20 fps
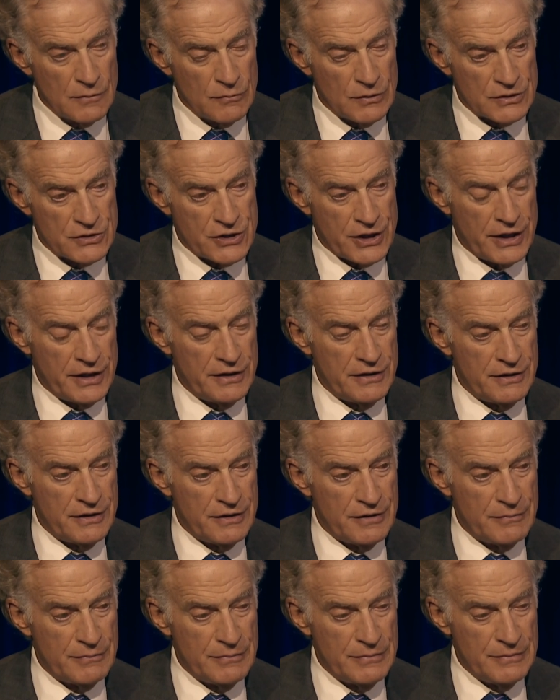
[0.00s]
Well, Jane,
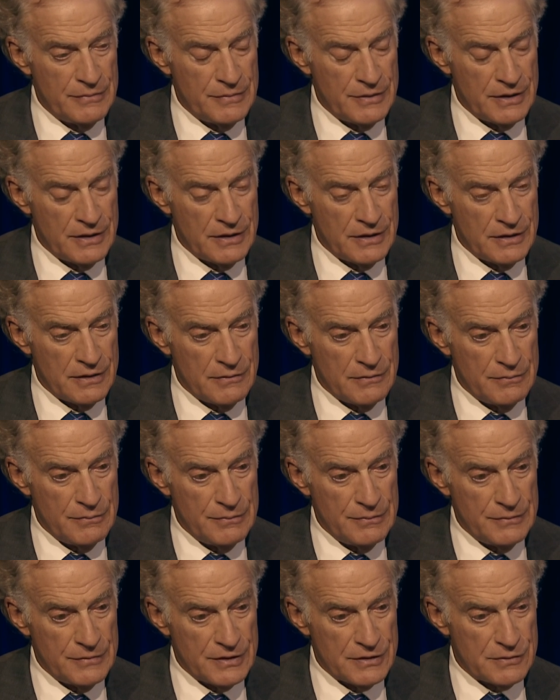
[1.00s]
um, um,
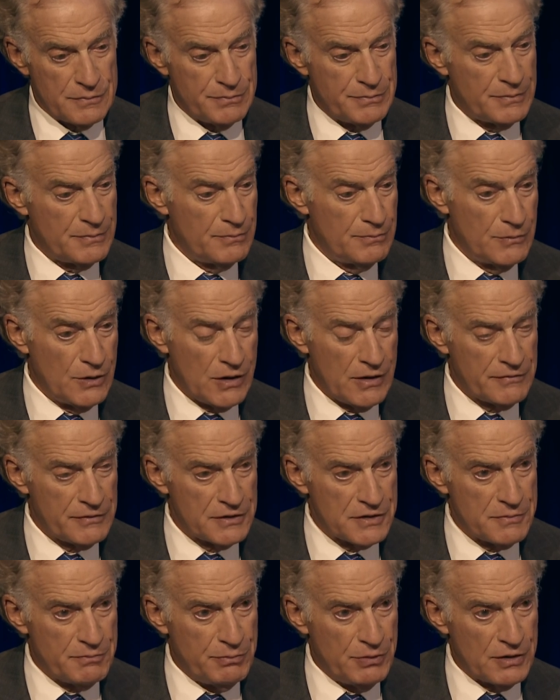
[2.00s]
this
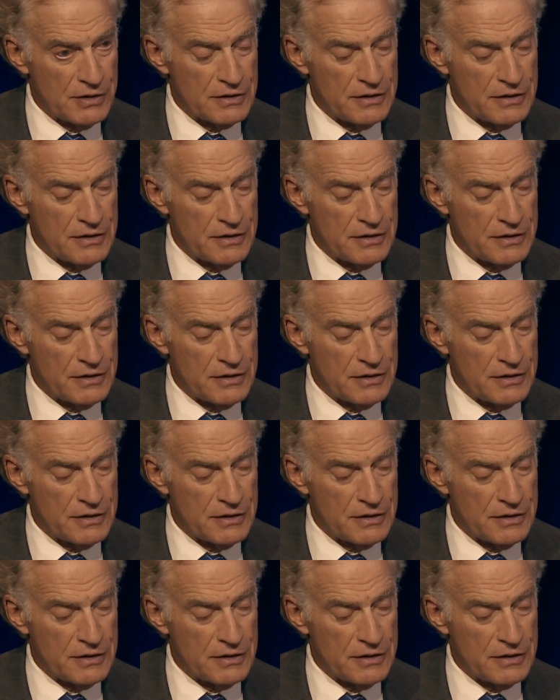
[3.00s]
marvelous book,